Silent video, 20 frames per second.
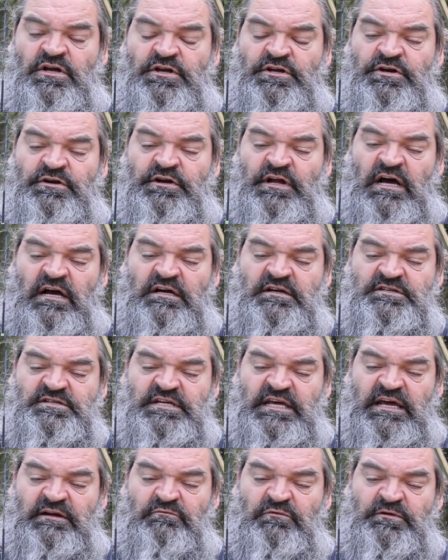your nock
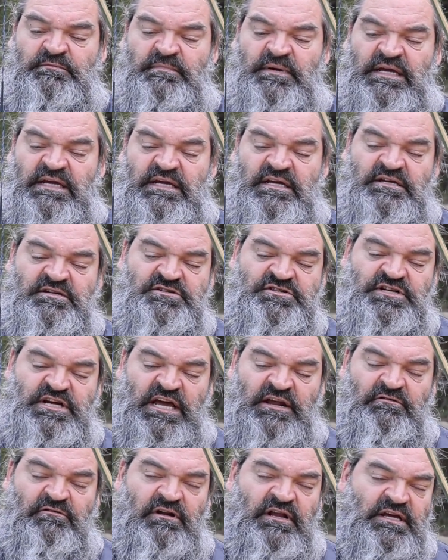set would be
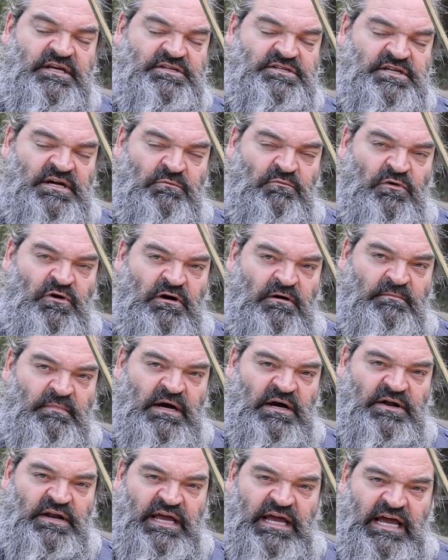generally somewhere
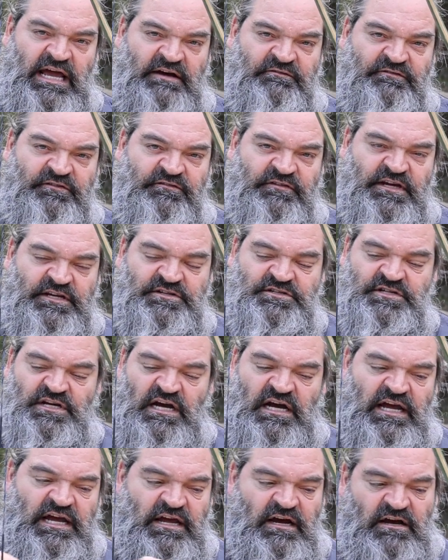about a ½ of inch
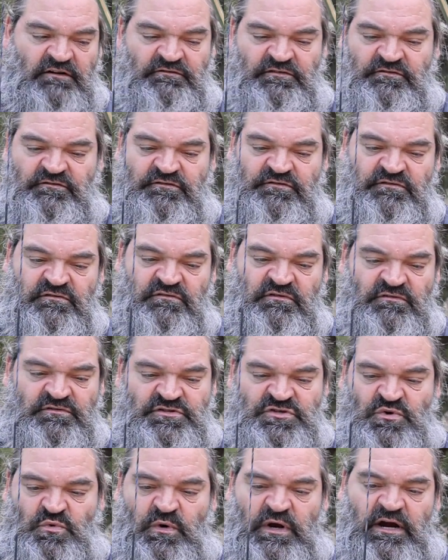high off of
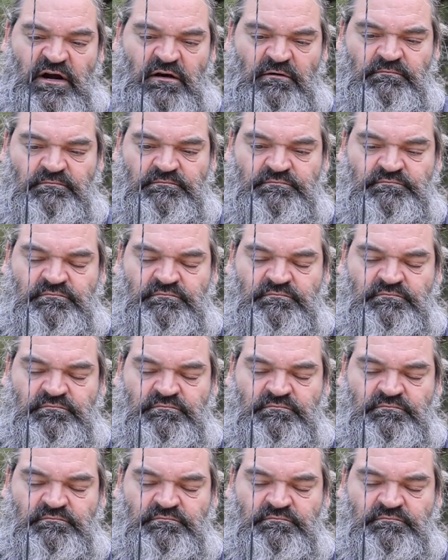square,